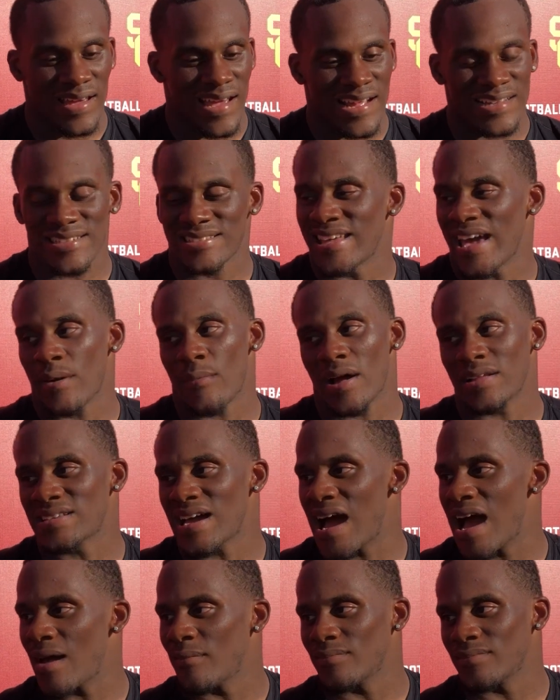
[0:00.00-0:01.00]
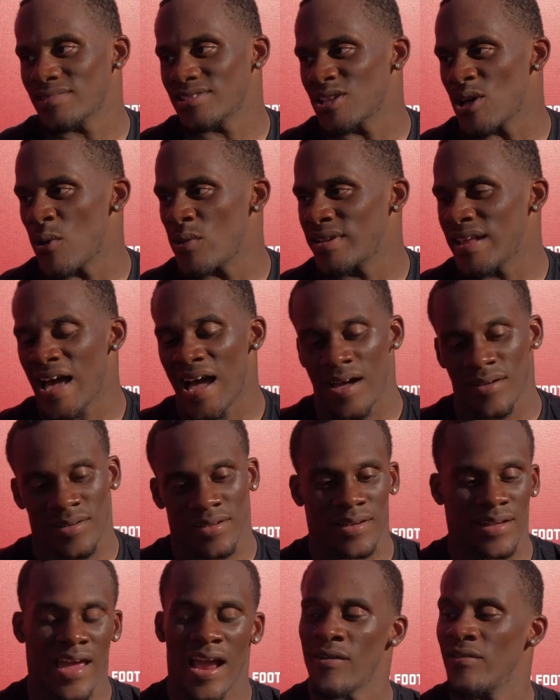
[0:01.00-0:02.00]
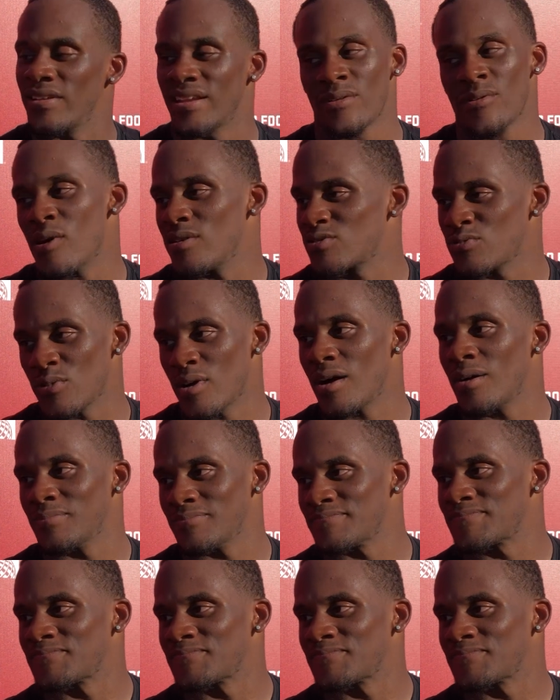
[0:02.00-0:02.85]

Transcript: Just take my time, slow it down, and everything else will come.